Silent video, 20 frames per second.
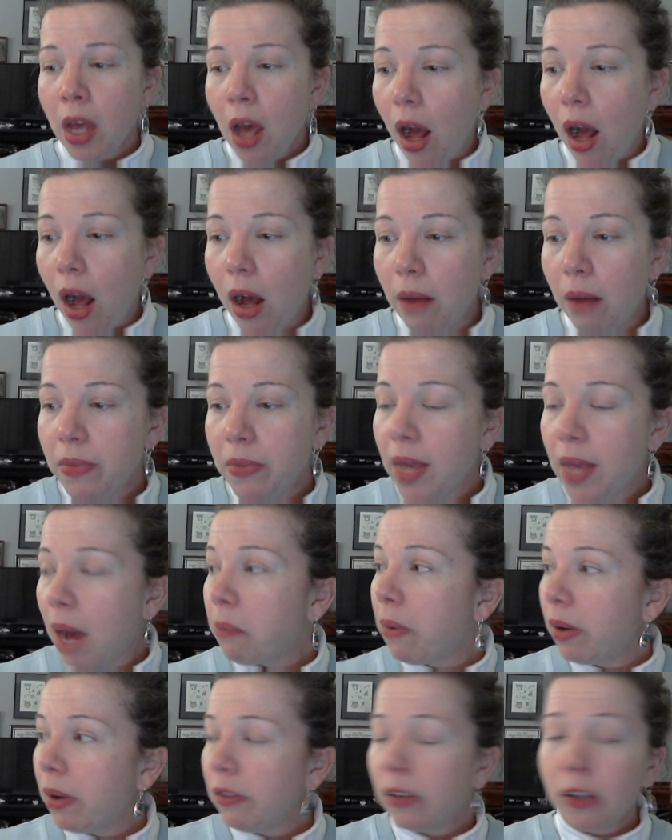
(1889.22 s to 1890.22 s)
That
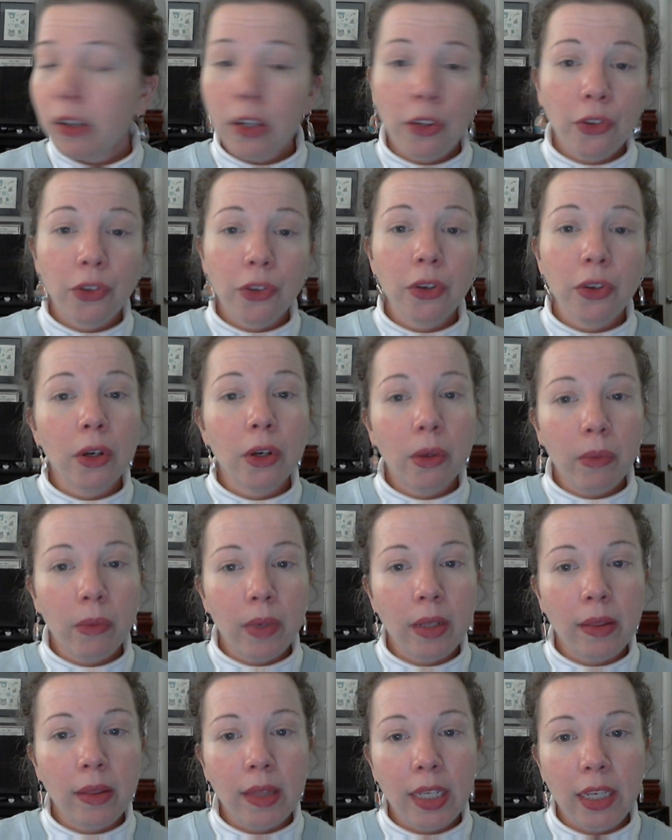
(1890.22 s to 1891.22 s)
was a concern
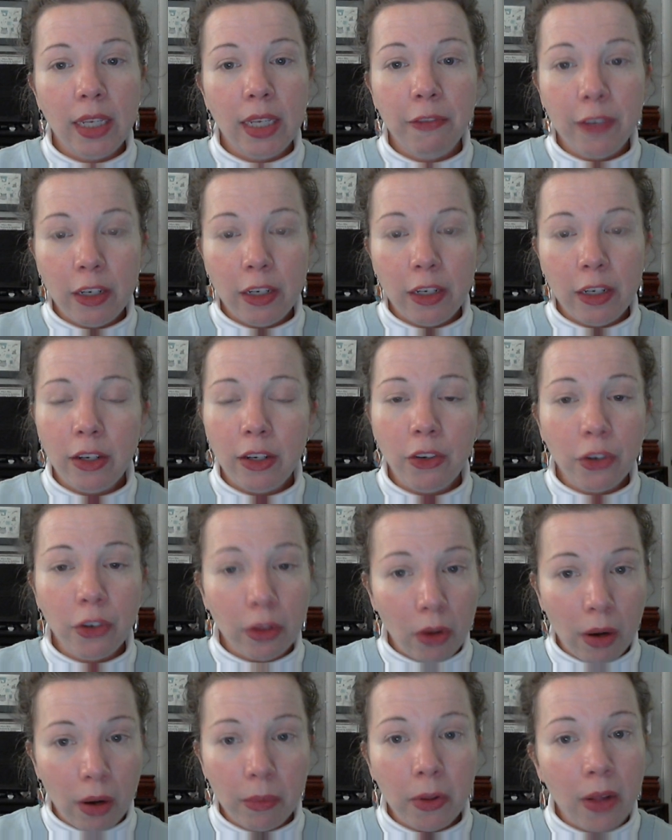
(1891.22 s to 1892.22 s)
with the vintage
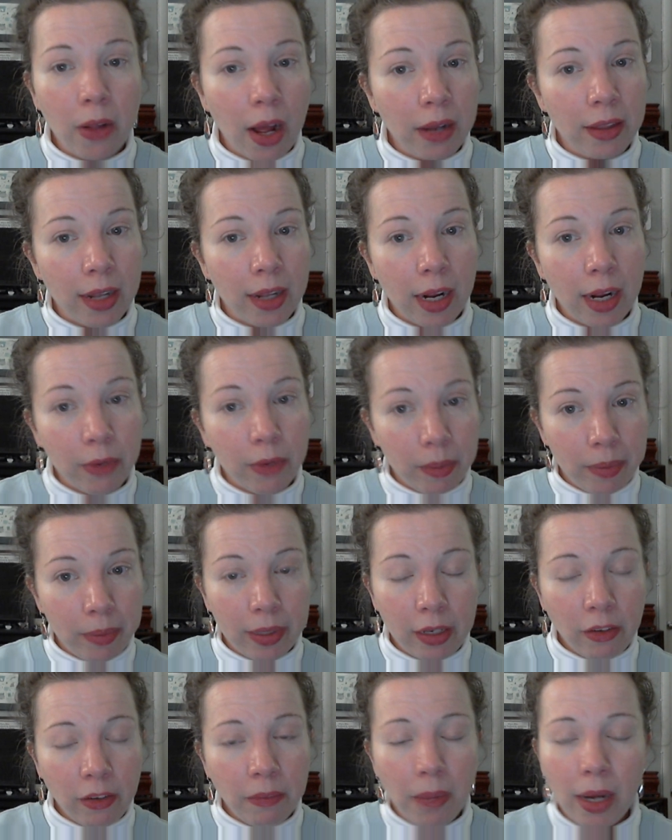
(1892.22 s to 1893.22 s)
alarm clock that I
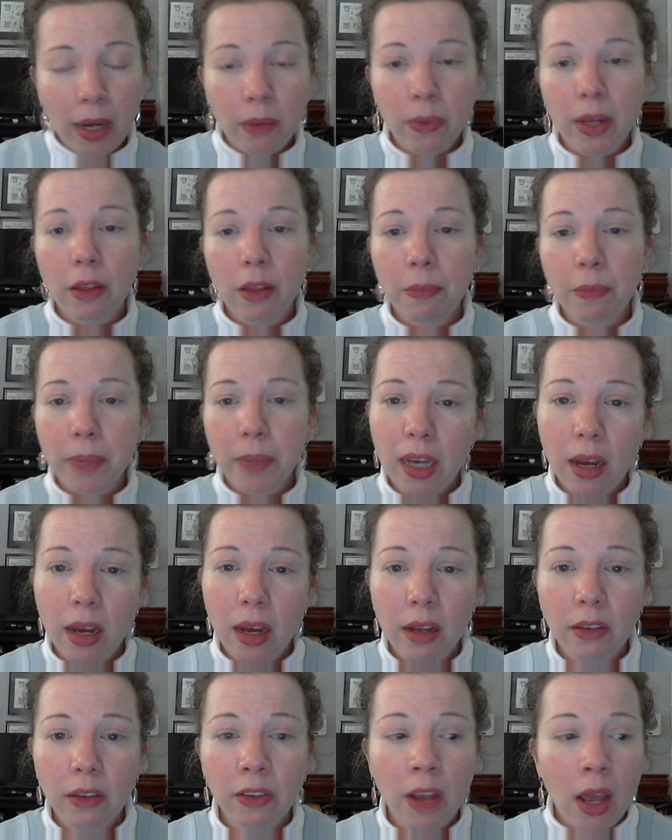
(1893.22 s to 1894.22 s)
replaced mine with,
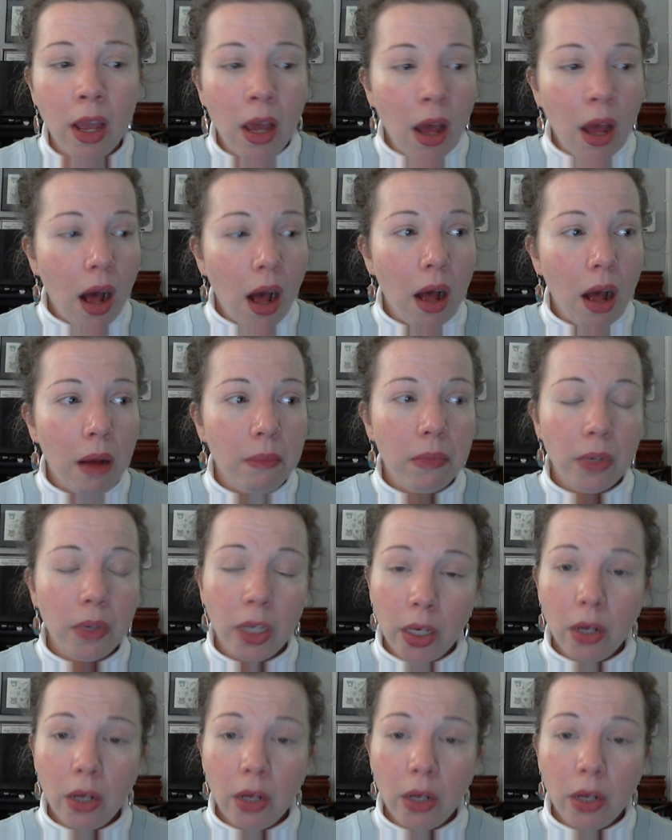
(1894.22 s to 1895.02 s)
because, modern